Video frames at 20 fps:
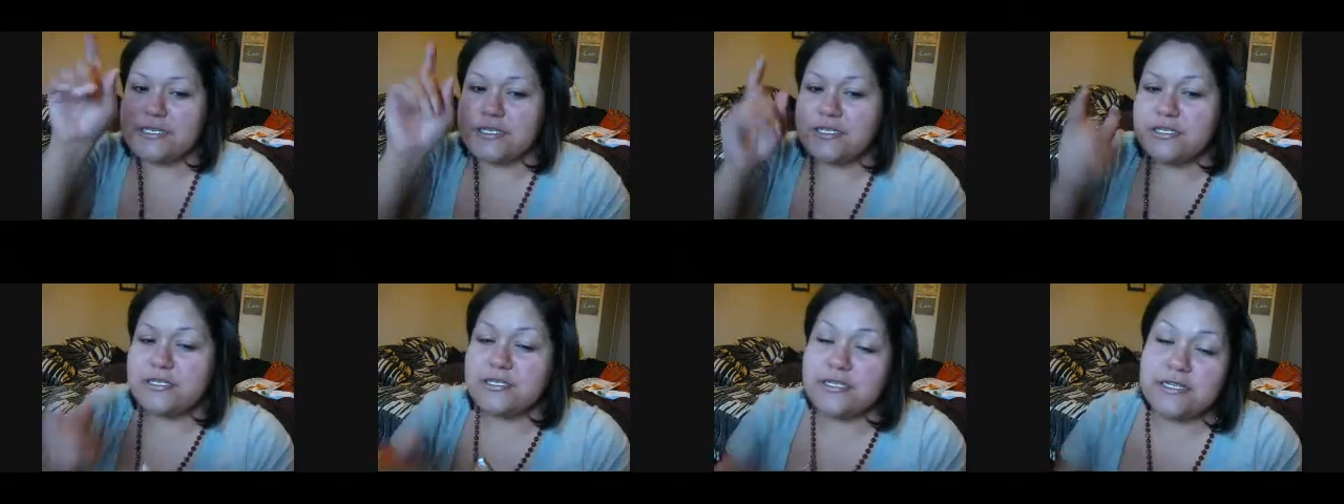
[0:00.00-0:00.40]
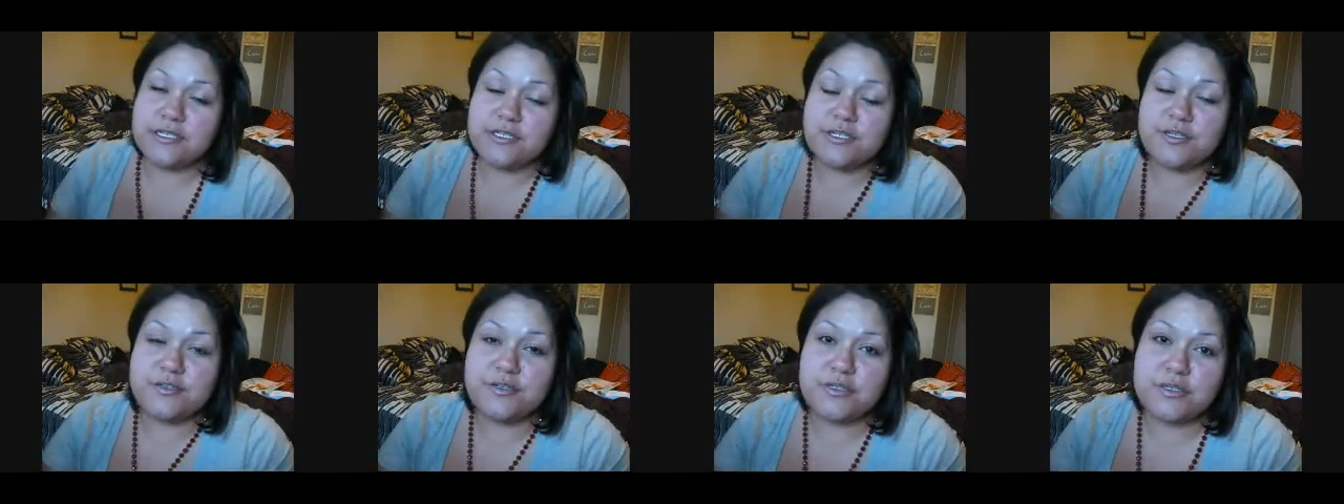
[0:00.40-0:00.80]
I just
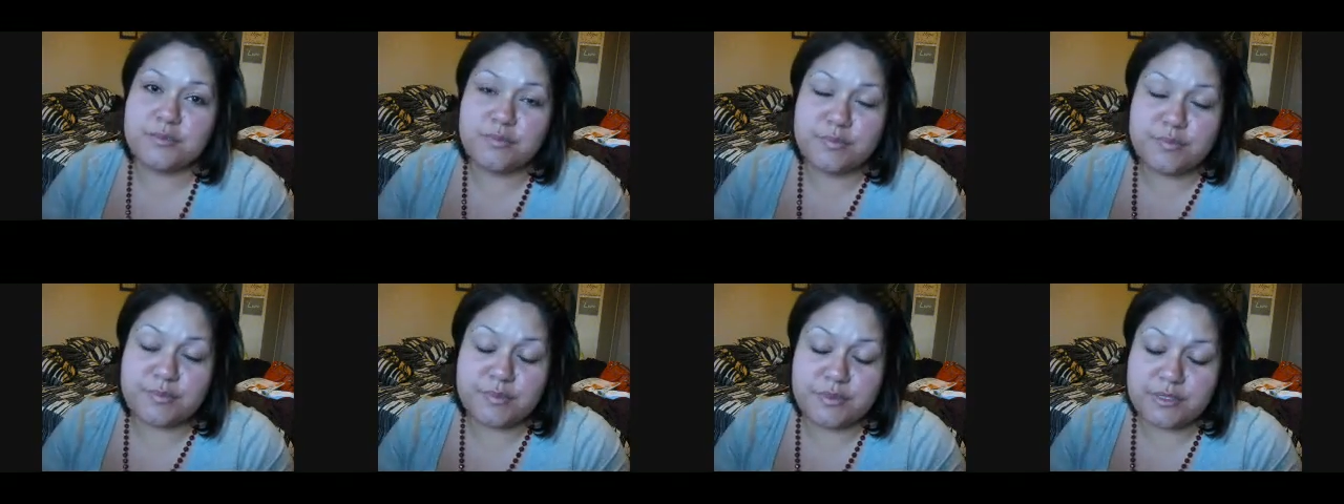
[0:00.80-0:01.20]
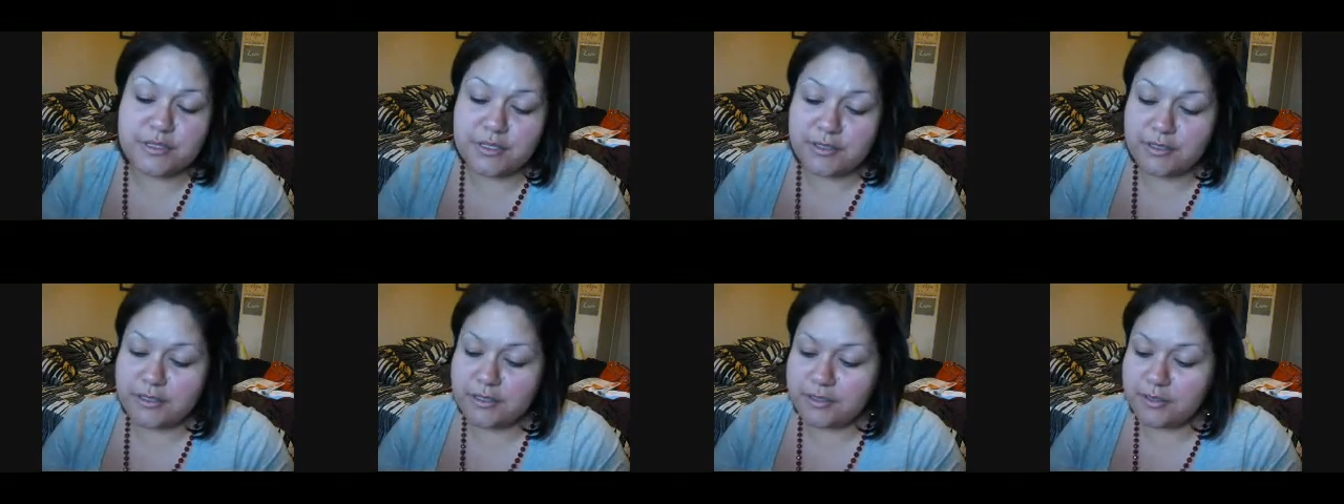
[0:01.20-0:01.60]
tend to use
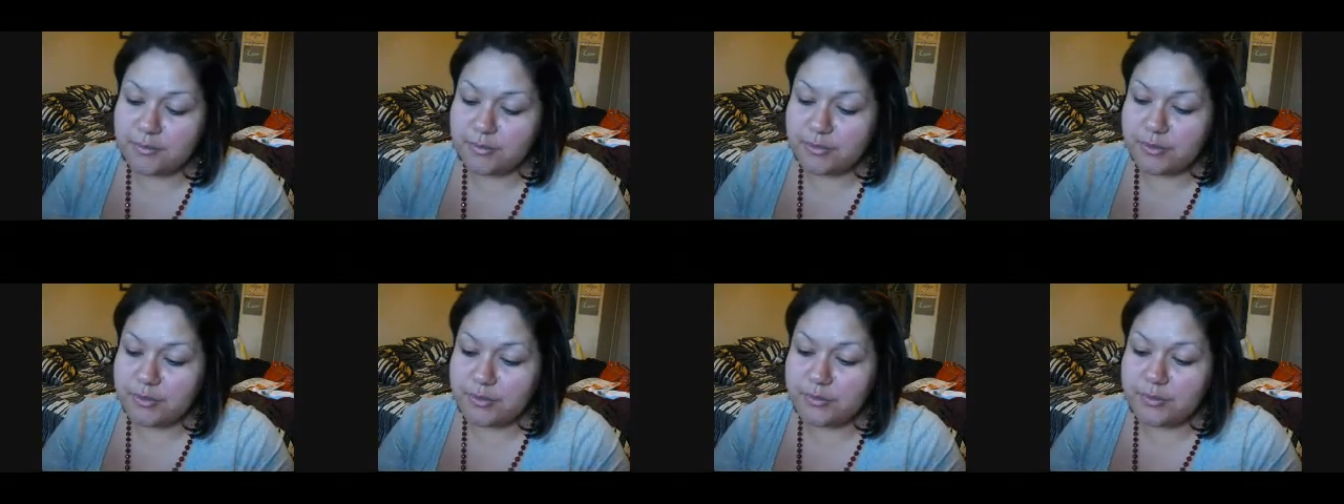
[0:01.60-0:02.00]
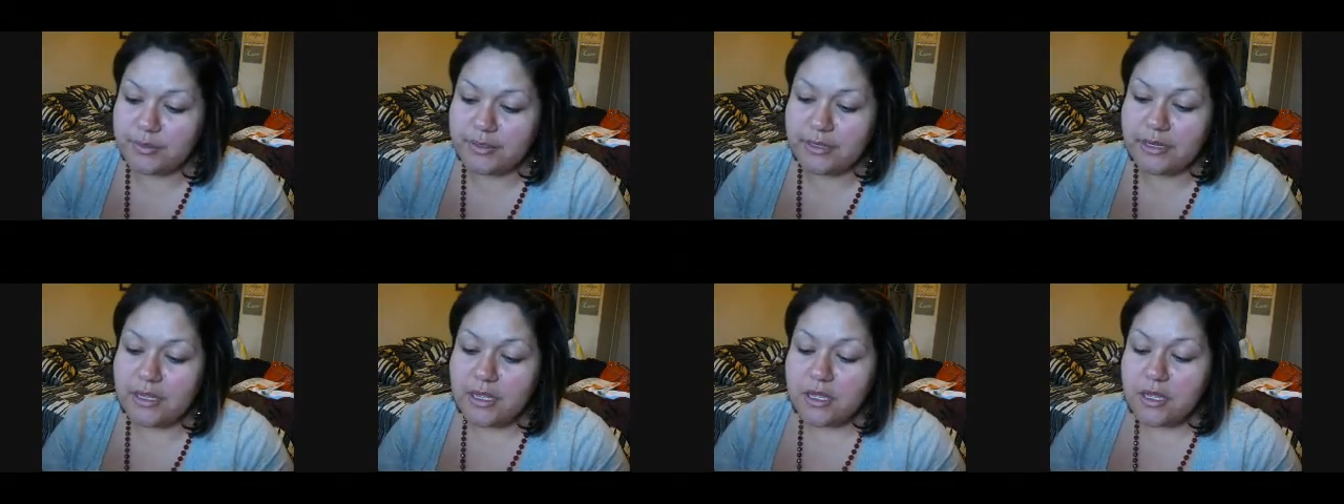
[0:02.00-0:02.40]
the blue
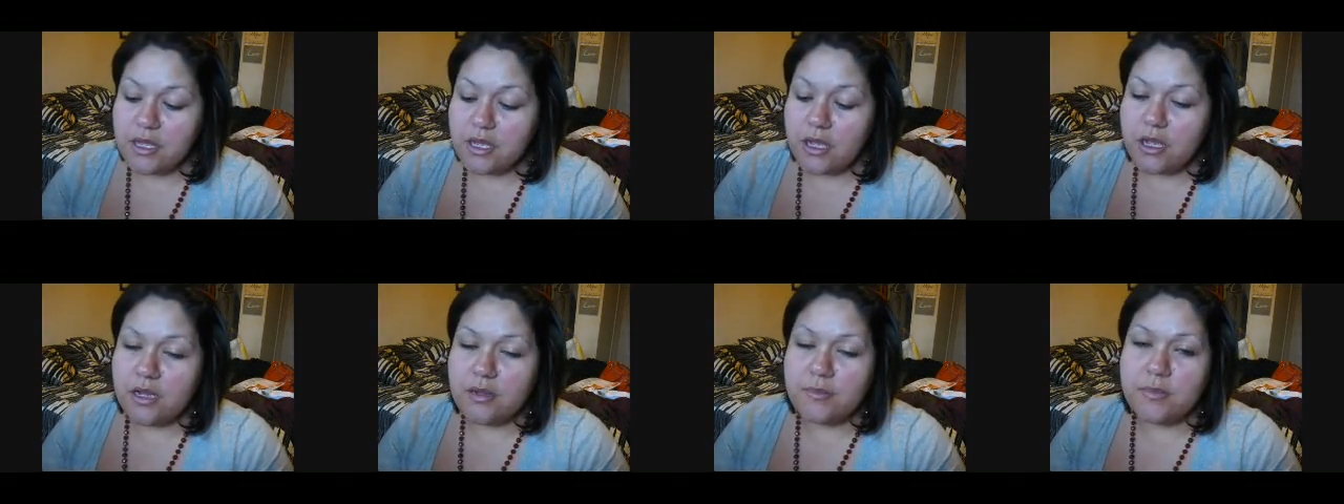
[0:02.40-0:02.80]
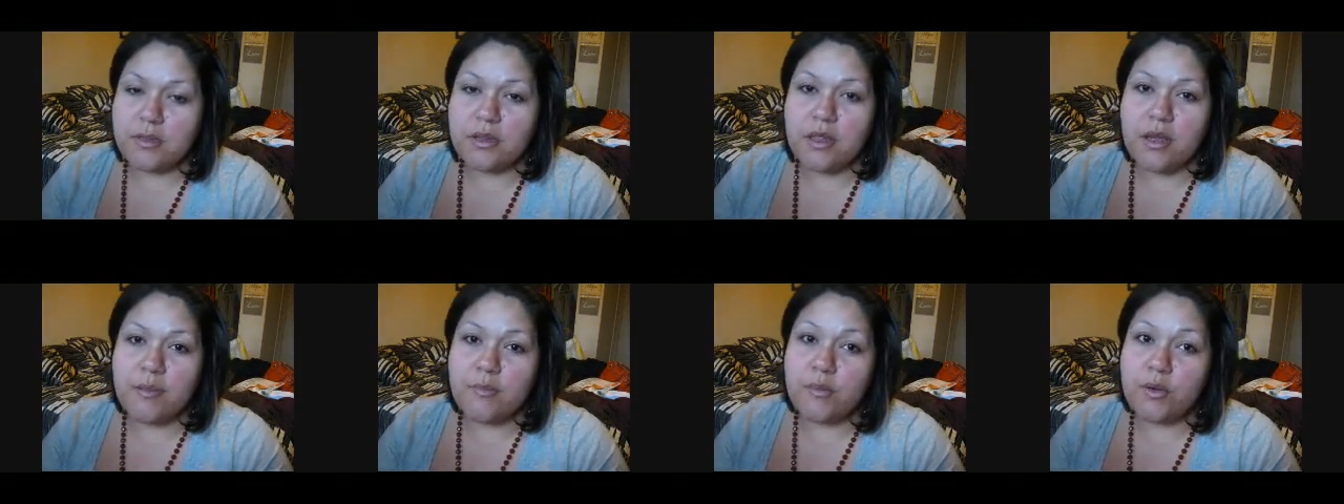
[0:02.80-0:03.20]
one a
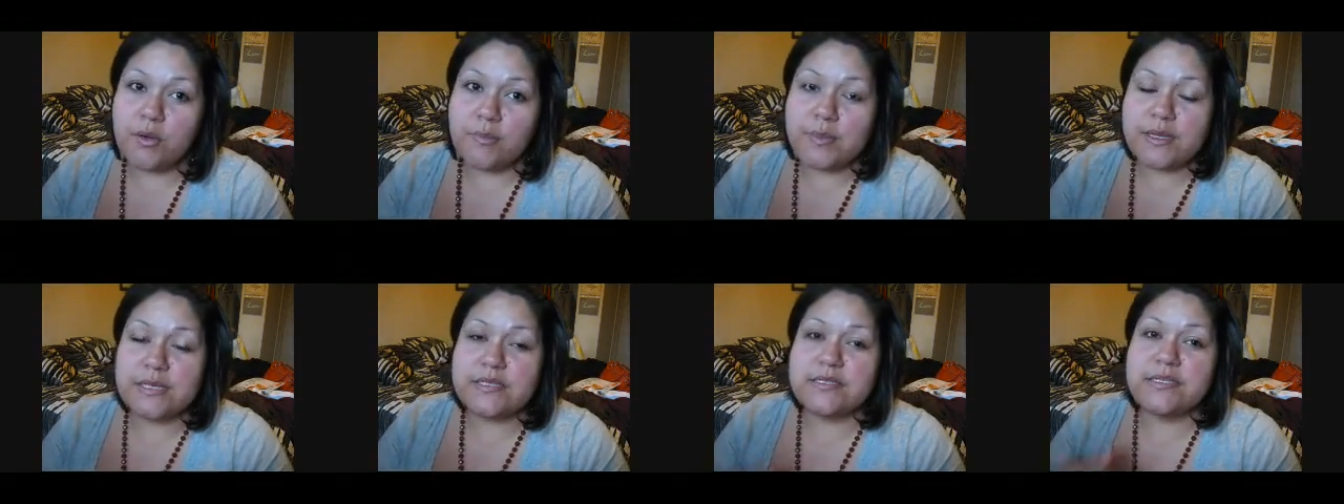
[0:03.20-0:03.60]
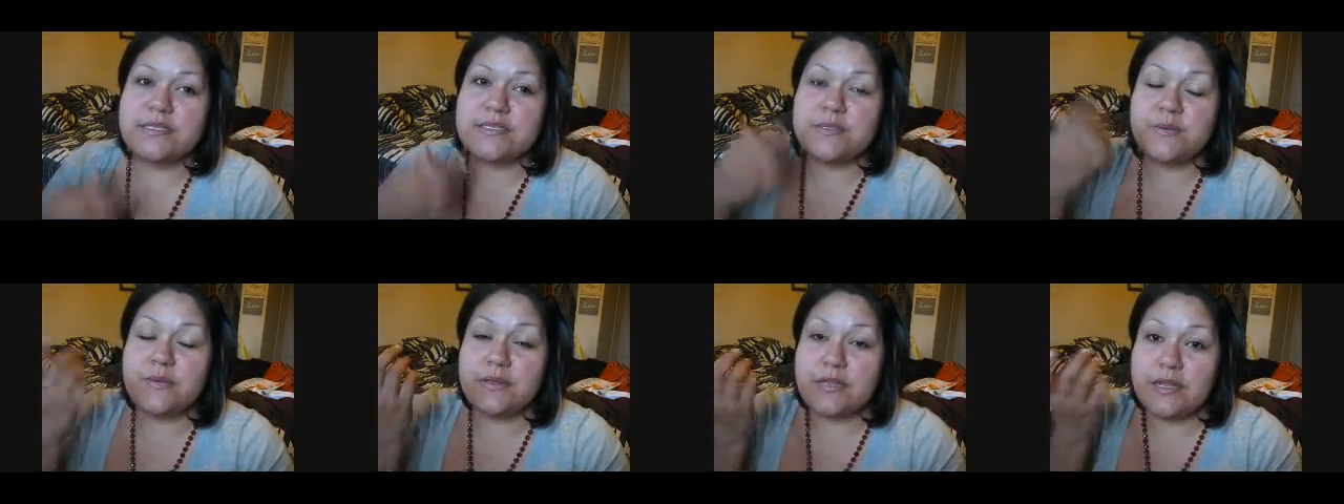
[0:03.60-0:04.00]
lot more because
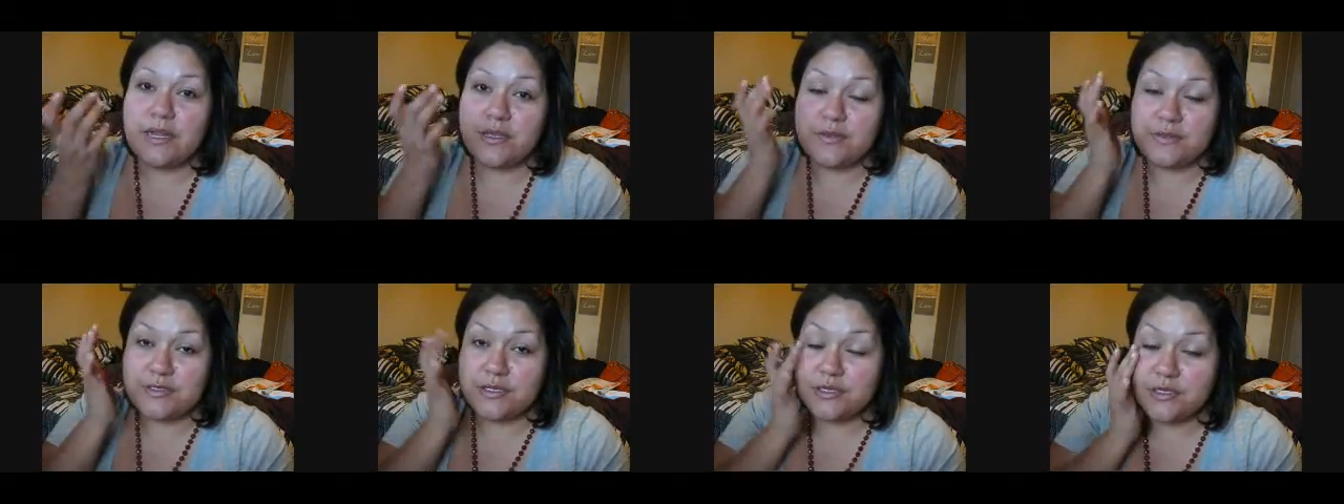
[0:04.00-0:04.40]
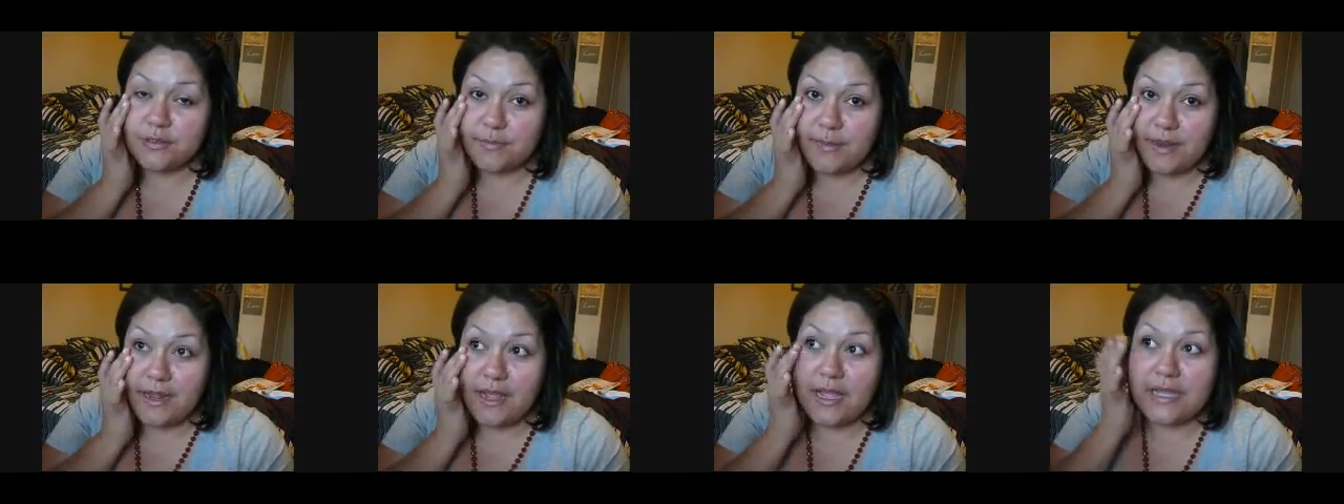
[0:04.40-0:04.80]
it's the one that I use under
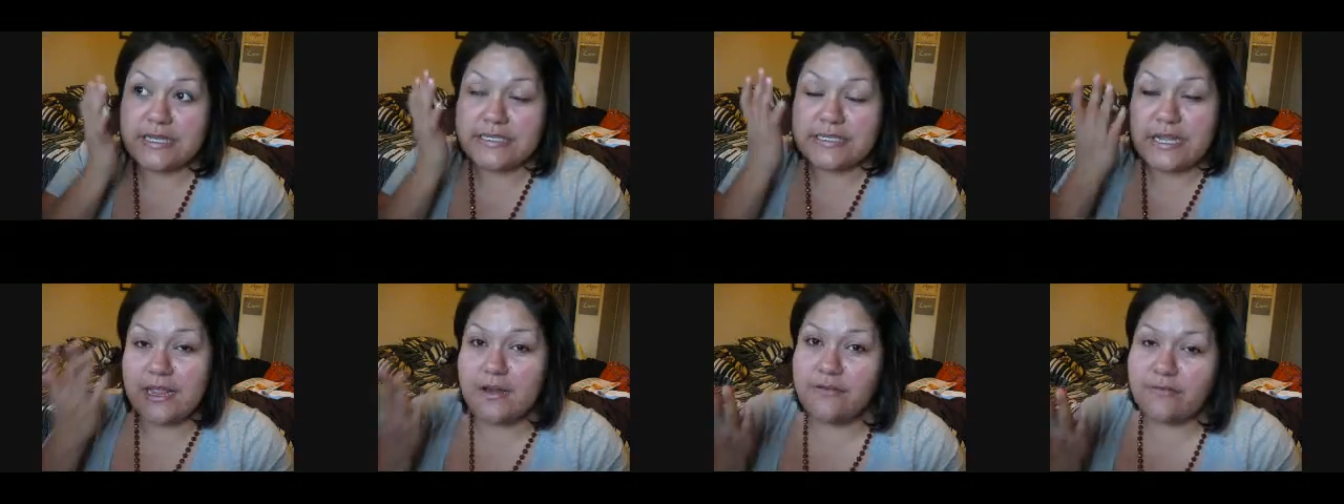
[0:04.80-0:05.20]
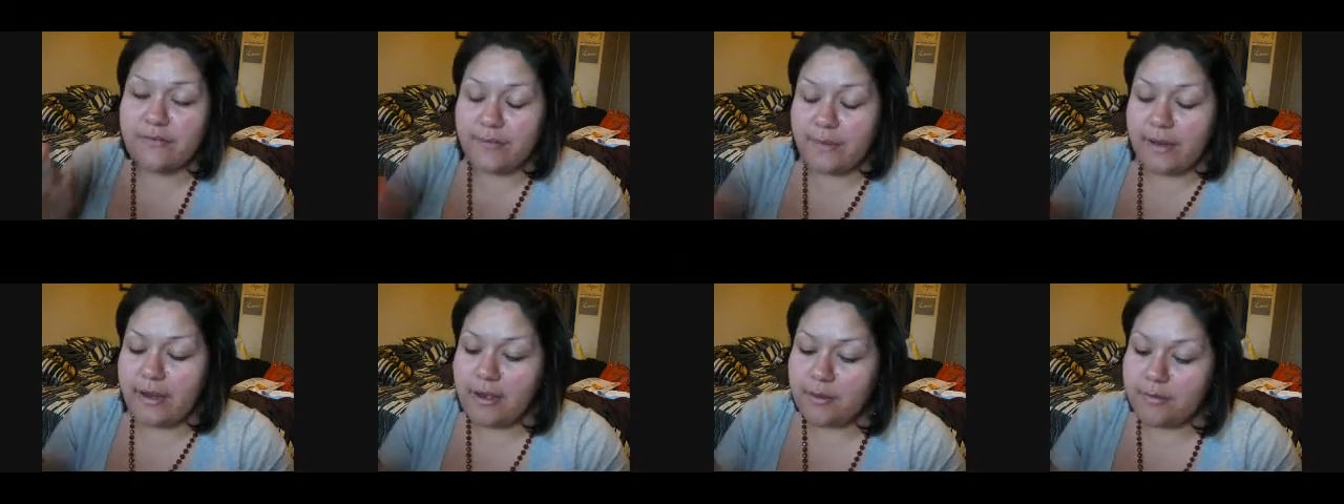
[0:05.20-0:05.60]
my eyes and for
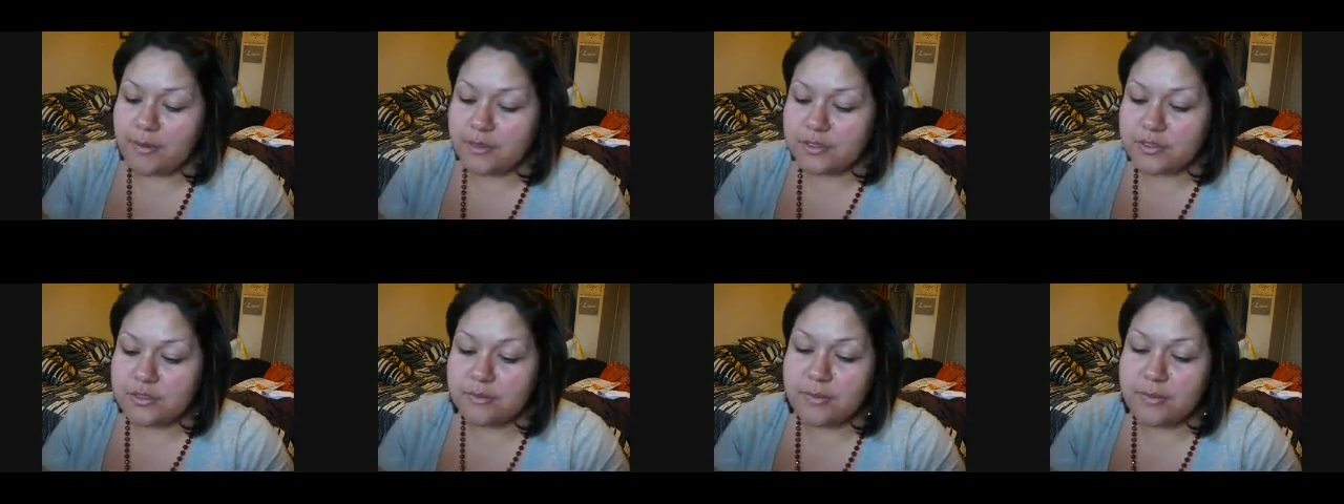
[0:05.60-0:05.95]
my eyebrows.